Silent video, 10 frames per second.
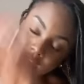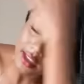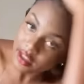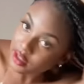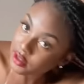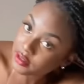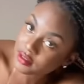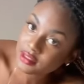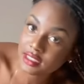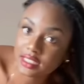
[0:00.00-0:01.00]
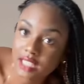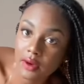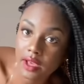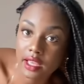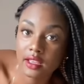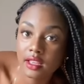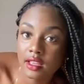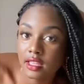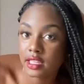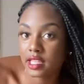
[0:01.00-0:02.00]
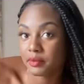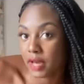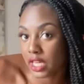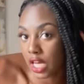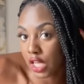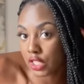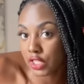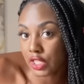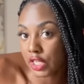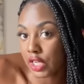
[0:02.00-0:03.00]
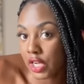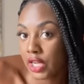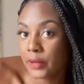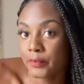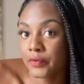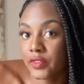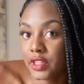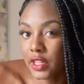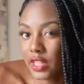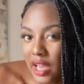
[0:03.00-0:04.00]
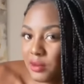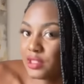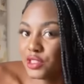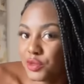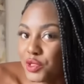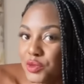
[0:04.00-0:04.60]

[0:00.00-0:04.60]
you know? This is how I keep my color. You know, I wouldn't do too